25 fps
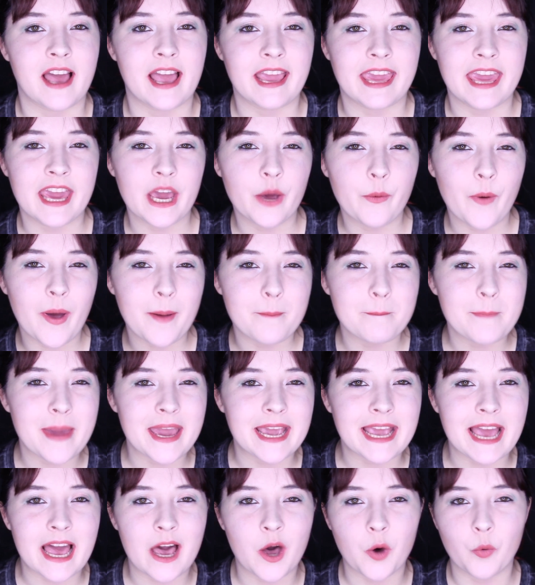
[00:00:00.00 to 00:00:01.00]
I can't quite
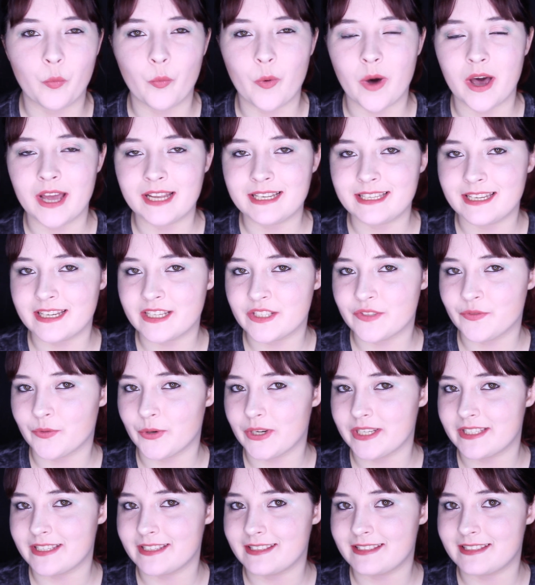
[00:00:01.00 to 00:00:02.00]
make out what his
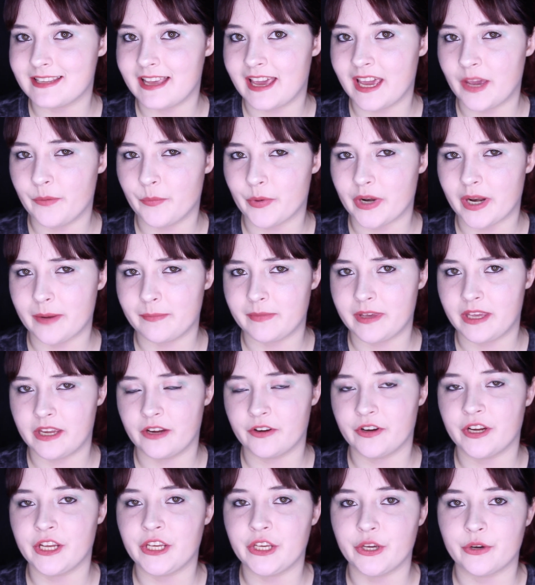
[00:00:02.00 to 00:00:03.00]
voice is saying, but I'm
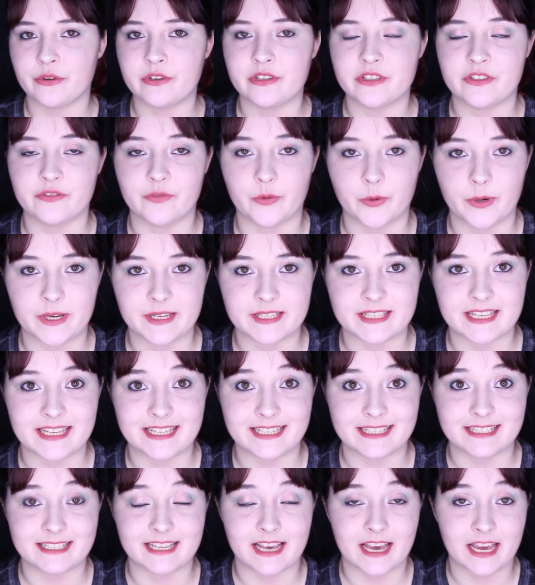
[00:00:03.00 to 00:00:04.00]
hearing Yoda's voice
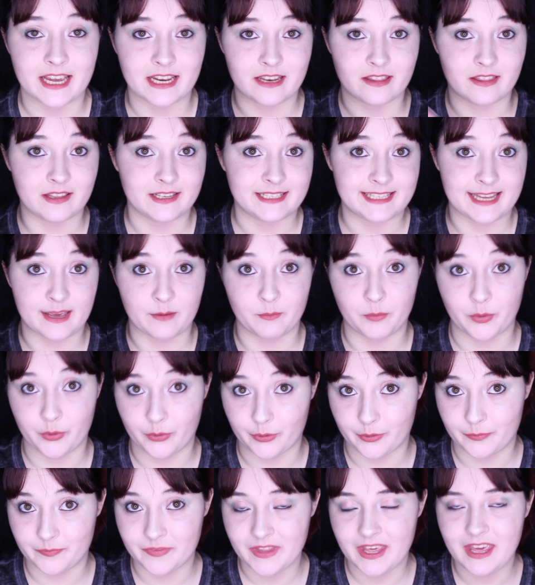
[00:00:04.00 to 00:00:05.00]
inside the
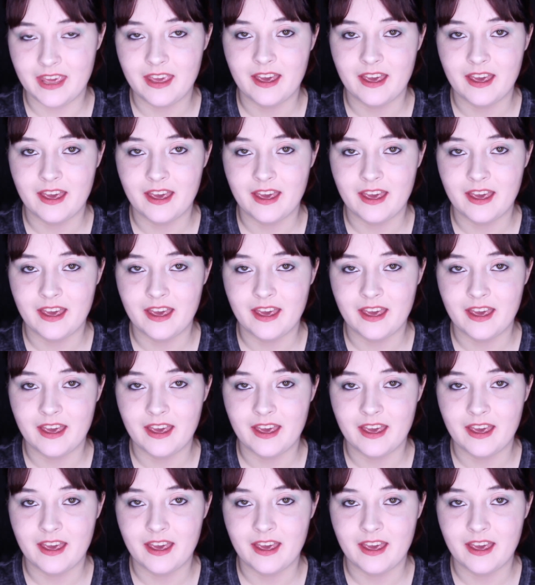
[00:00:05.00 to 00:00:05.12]
temple.